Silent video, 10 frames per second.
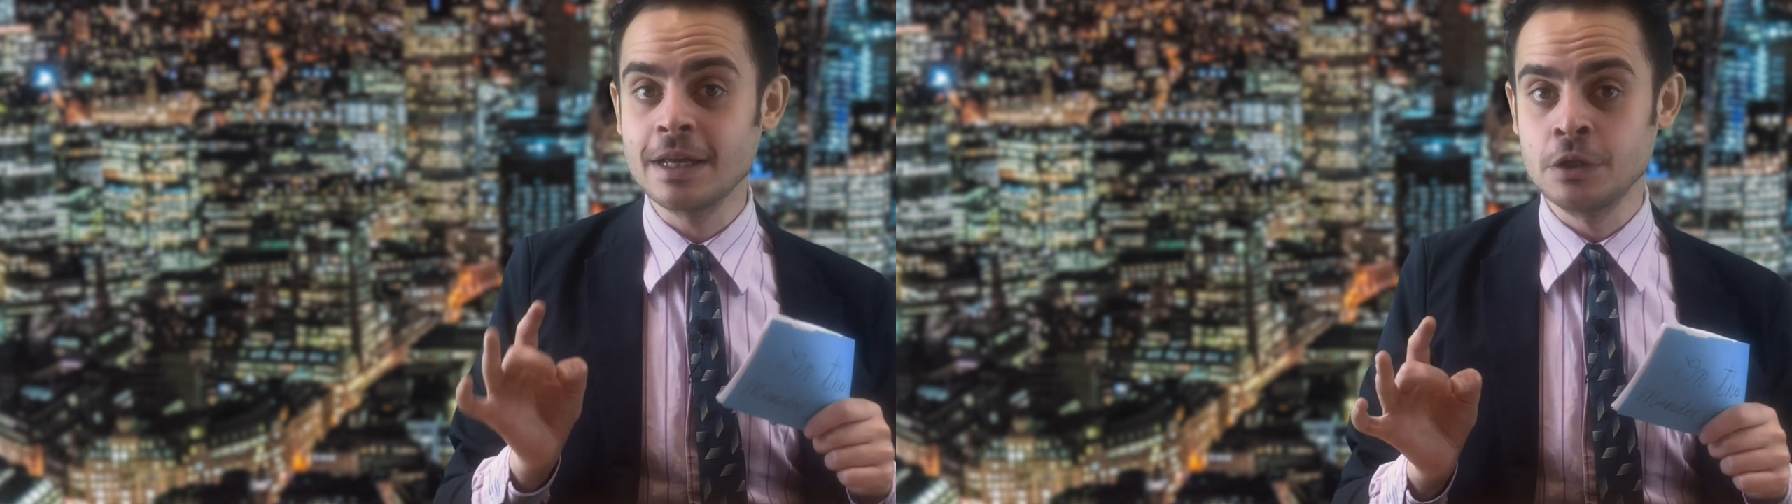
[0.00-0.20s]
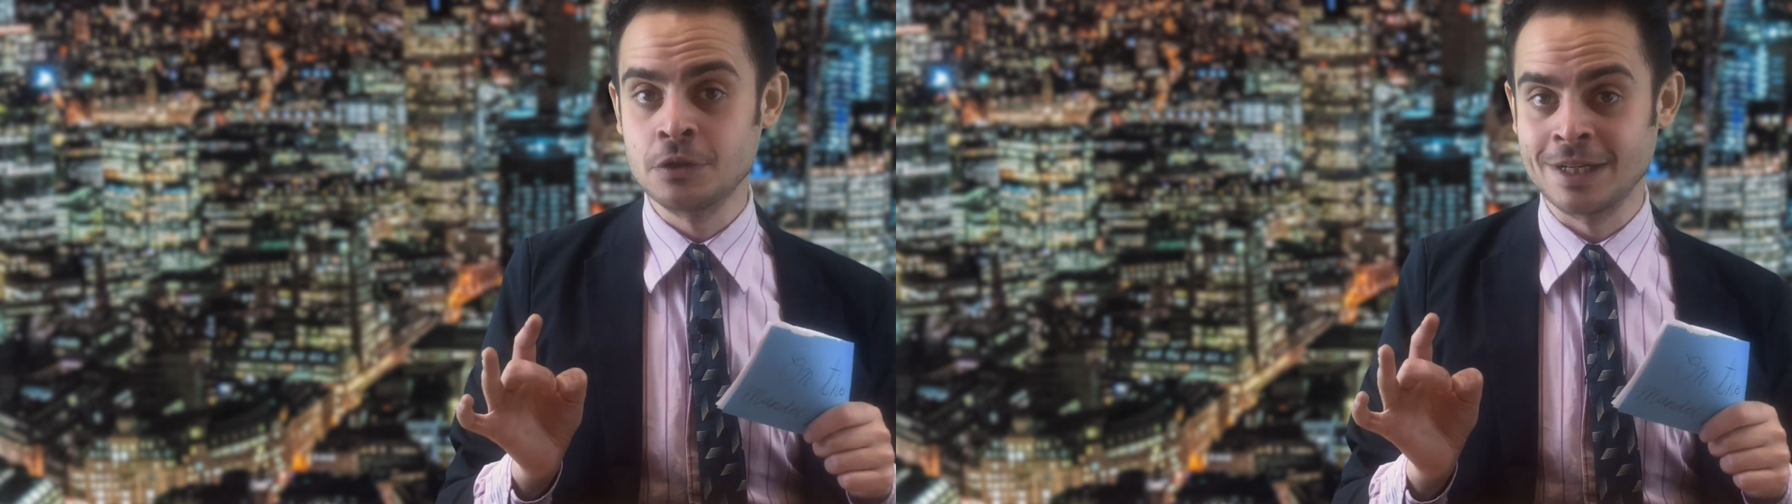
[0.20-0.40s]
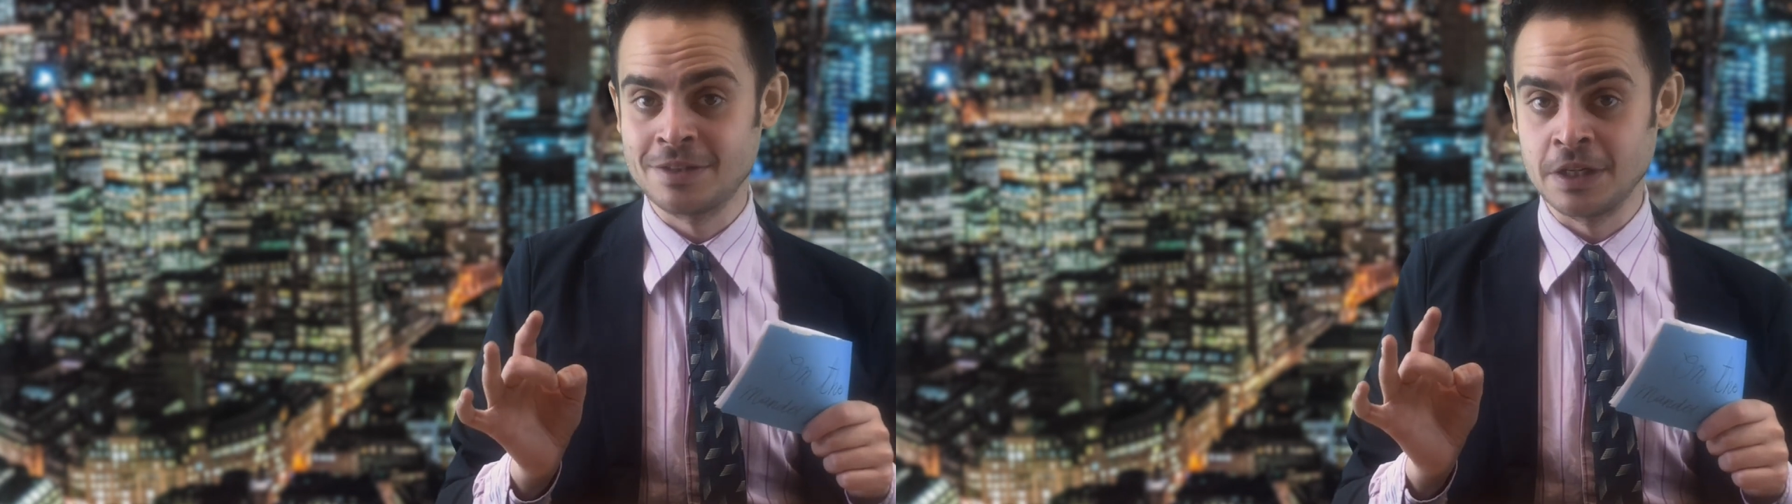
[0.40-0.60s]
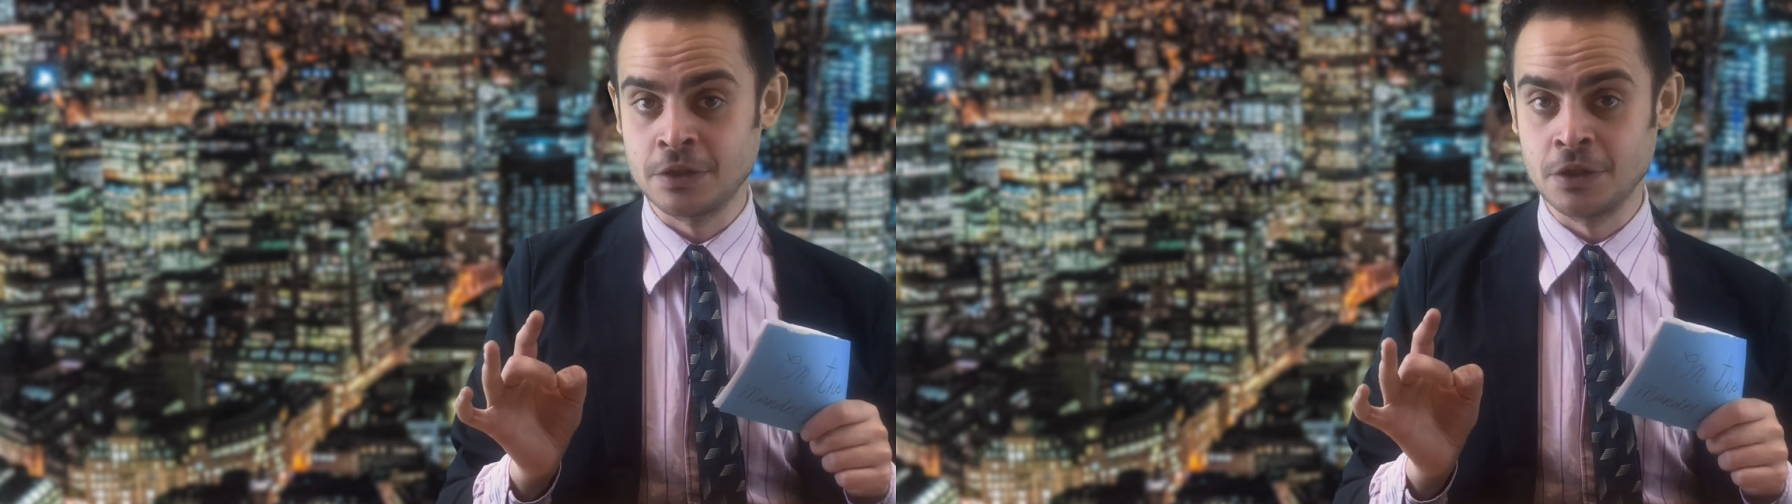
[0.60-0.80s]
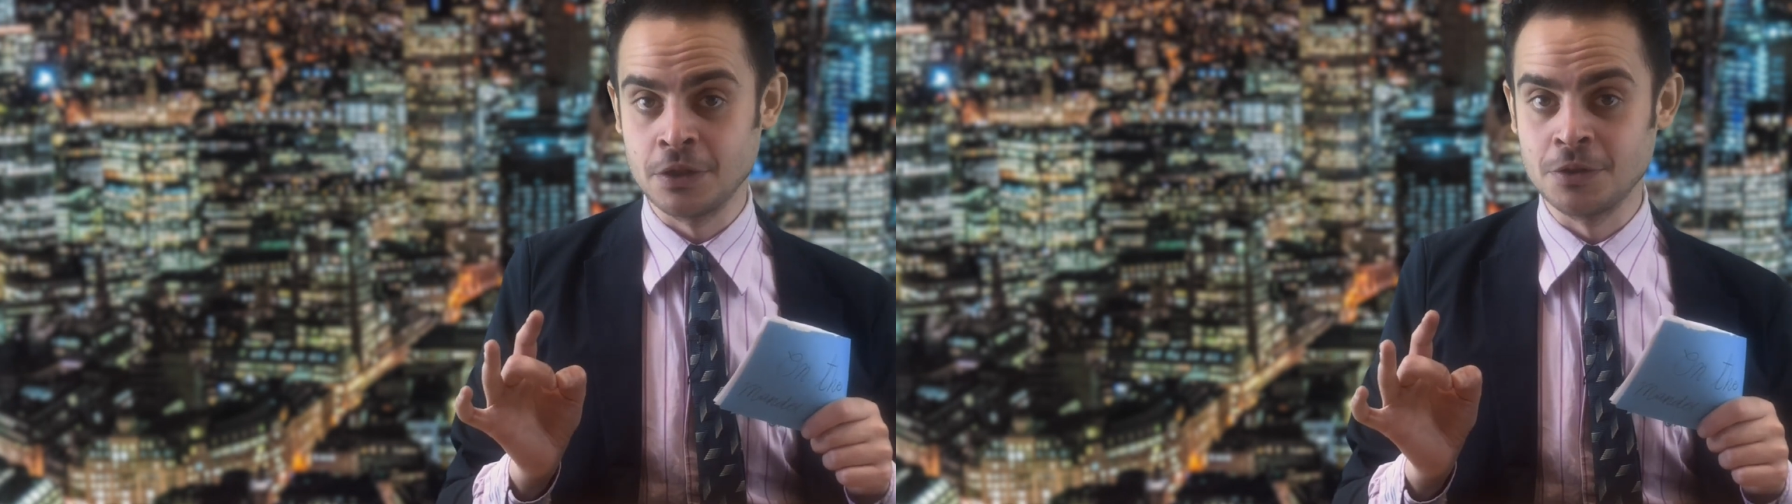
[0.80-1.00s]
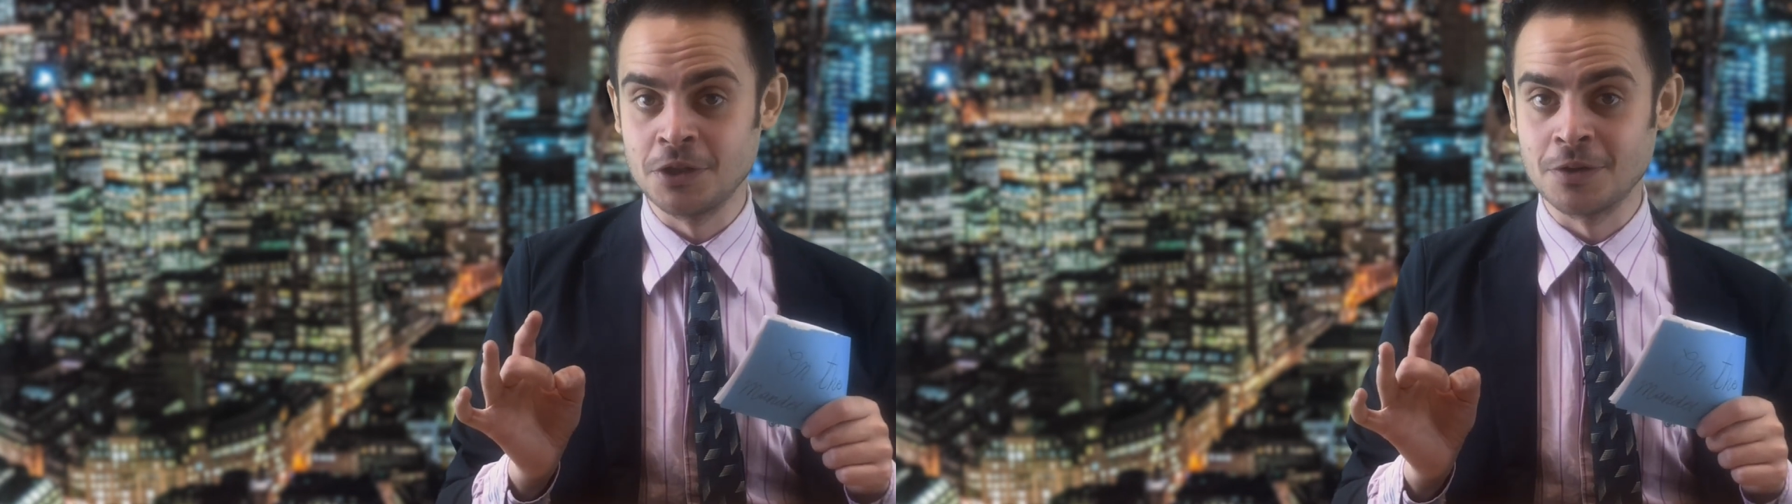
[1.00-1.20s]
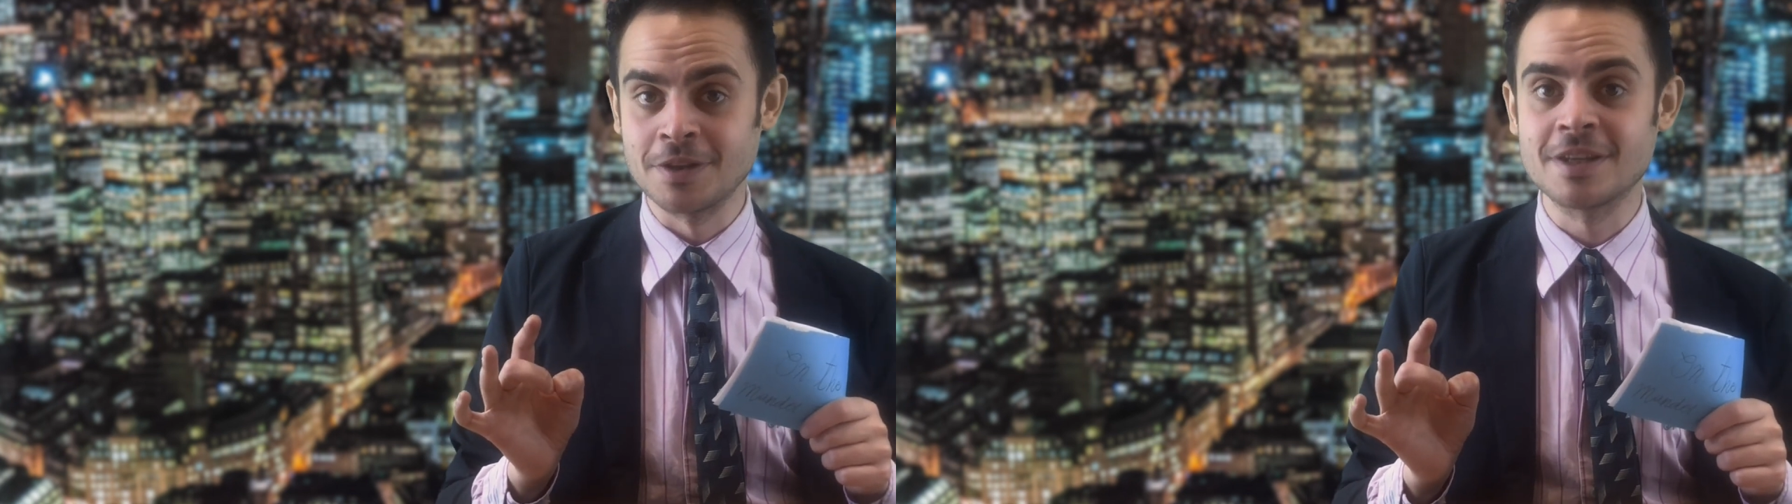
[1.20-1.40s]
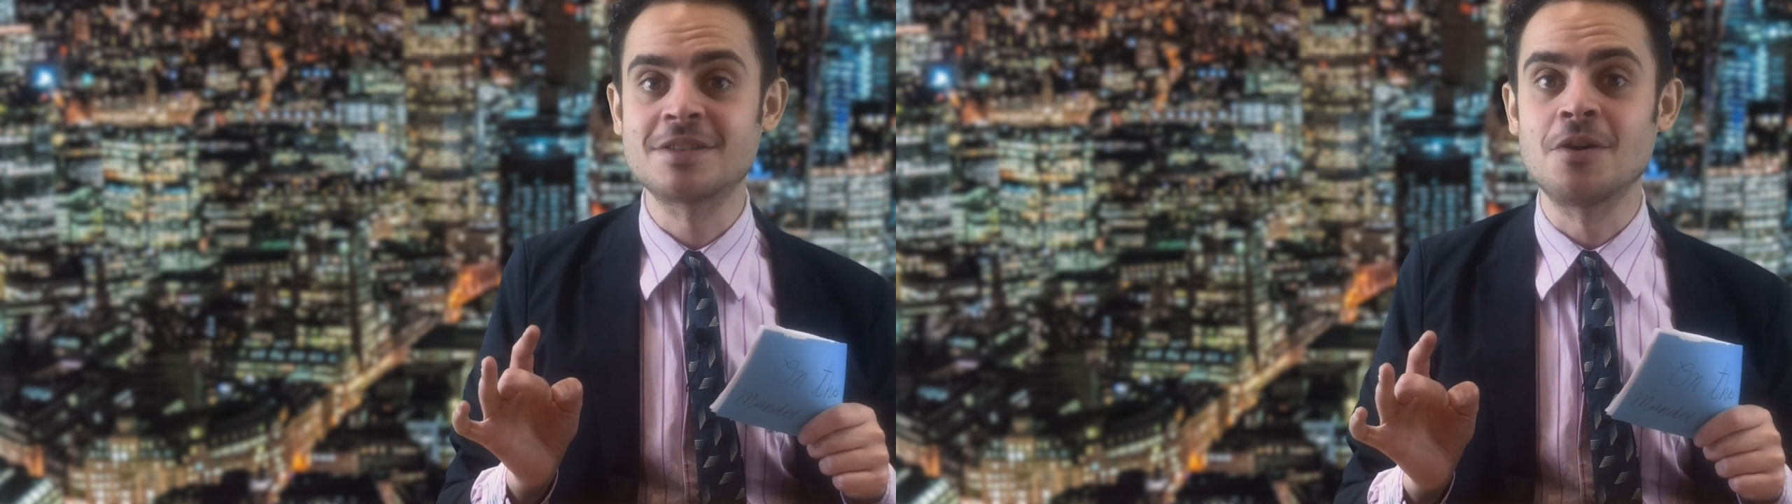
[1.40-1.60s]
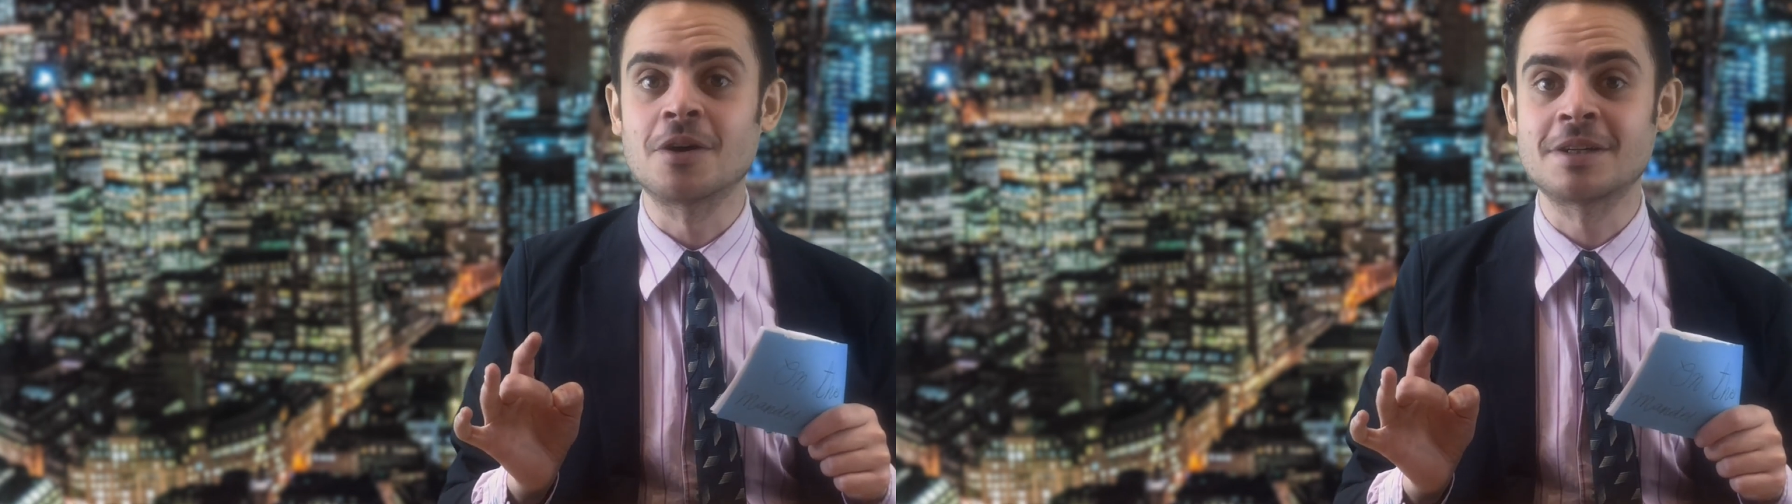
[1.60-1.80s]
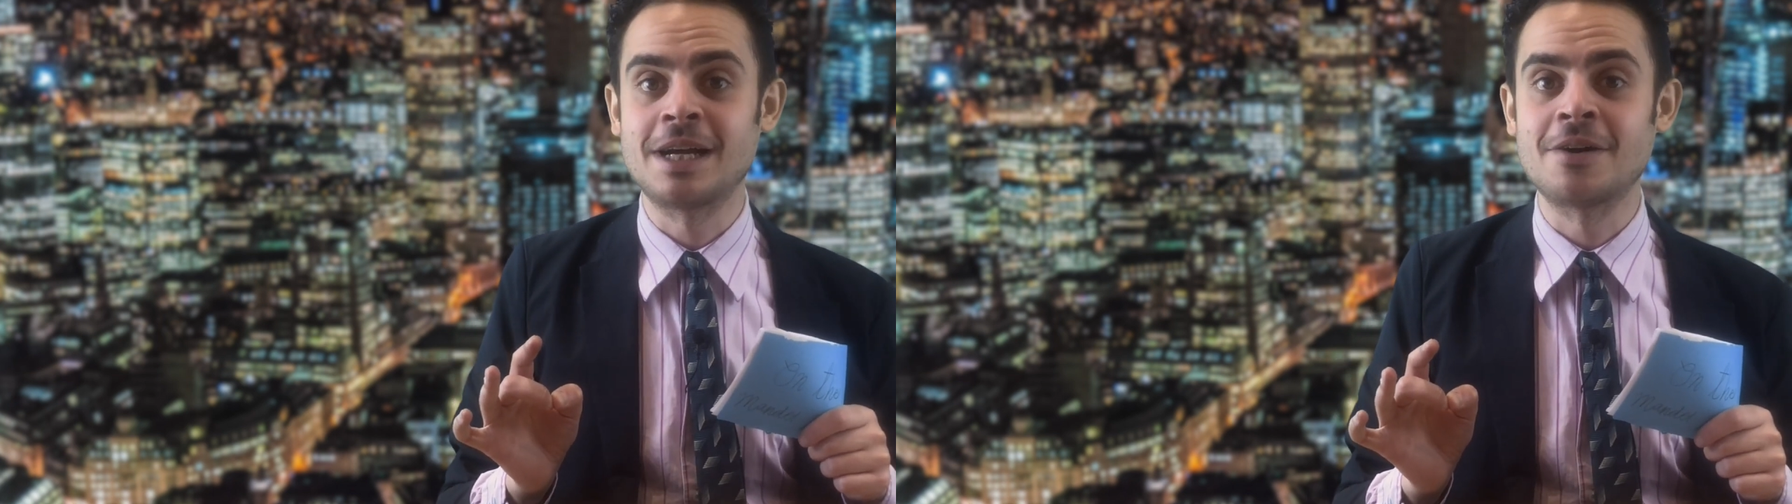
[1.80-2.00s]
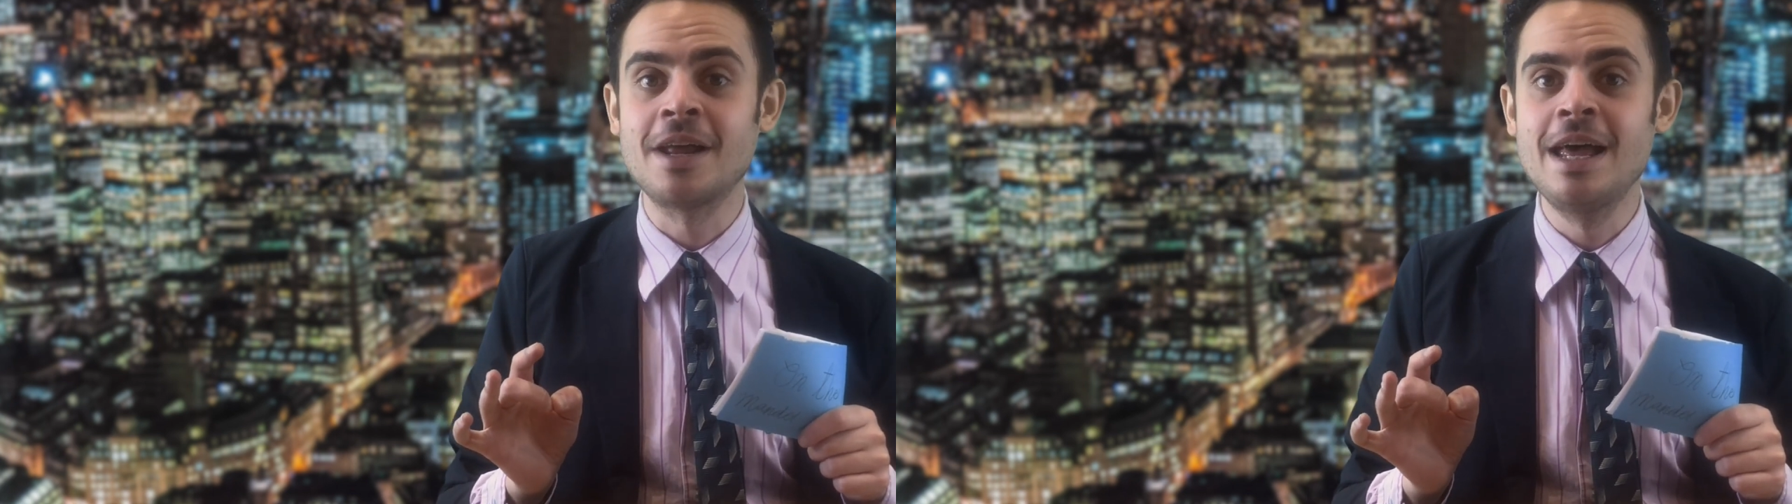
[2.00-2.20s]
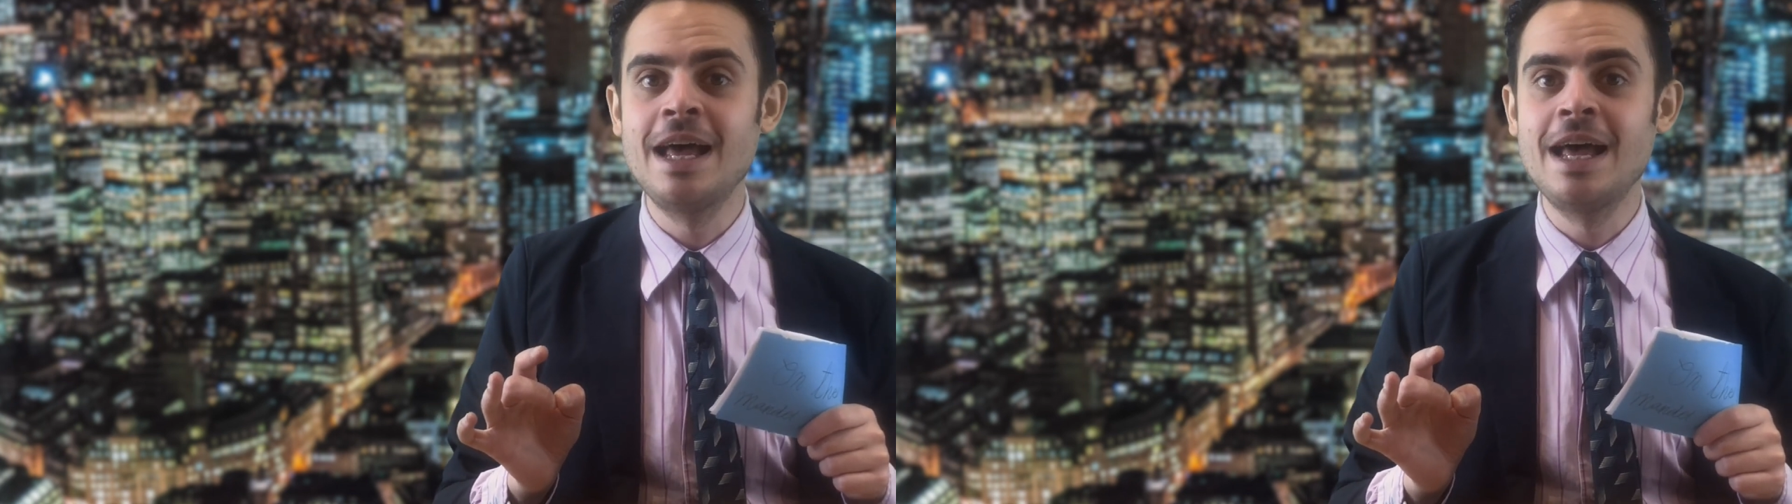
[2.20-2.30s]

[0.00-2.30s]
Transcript: interesting to do during this lockdown.